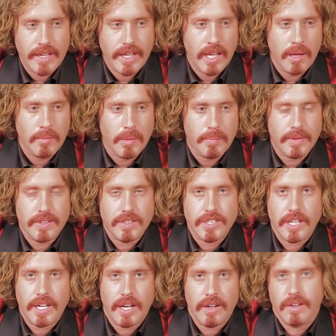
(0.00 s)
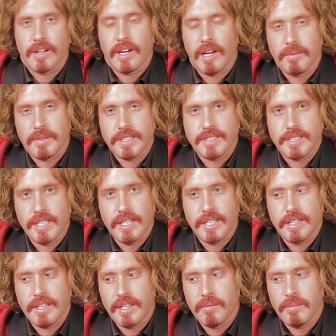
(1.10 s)
came up in the Chicago comedy
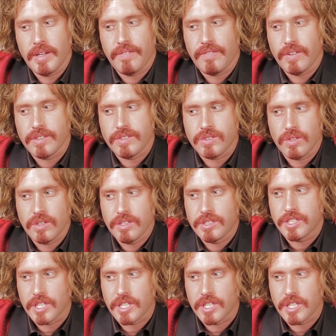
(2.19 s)
scene, and my first sort of